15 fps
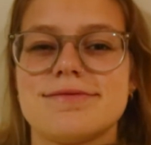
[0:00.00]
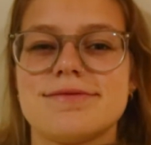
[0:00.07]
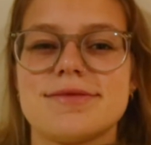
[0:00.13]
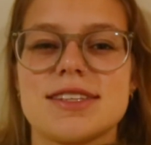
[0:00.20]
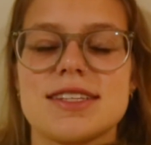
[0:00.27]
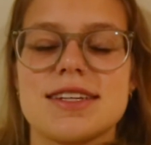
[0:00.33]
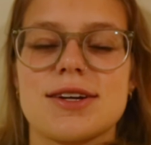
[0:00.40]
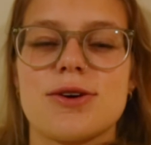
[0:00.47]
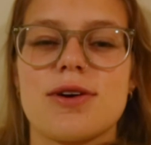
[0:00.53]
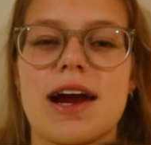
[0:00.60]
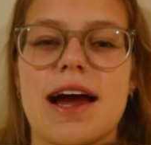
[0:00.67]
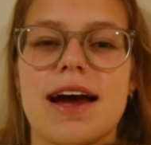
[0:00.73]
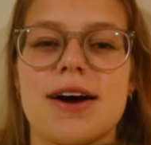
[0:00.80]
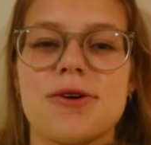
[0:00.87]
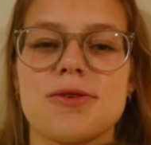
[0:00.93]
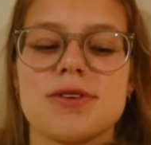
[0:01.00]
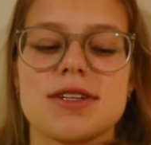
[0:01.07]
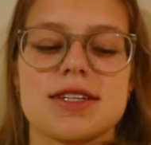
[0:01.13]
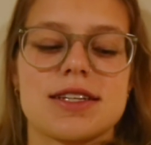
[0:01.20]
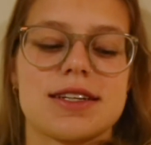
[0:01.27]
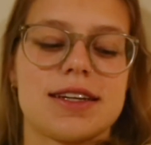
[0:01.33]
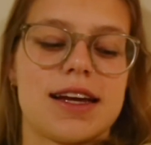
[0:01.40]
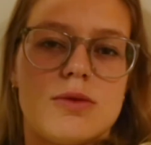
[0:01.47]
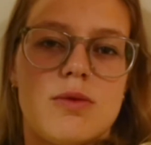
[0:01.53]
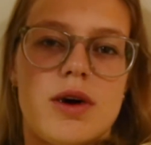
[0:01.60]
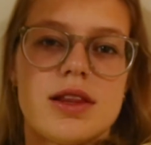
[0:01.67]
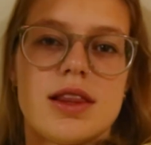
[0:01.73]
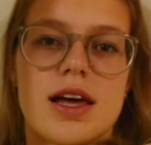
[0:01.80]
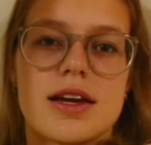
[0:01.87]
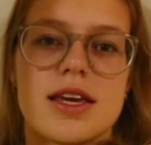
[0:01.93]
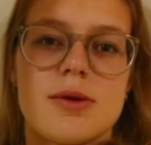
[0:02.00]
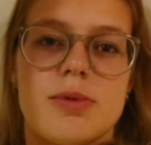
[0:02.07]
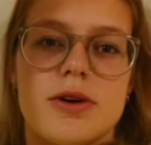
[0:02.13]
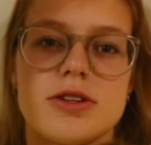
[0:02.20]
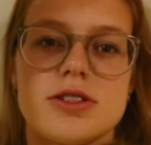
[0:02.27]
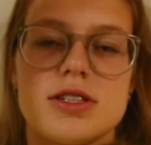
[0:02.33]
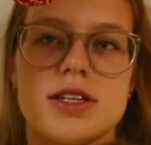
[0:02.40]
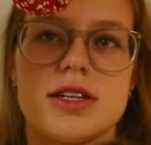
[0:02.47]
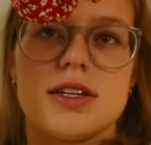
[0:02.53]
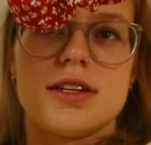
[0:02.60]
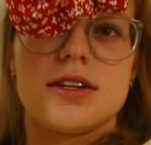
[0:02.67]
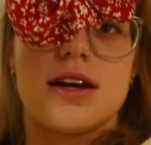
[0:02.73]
stick around. One lucky person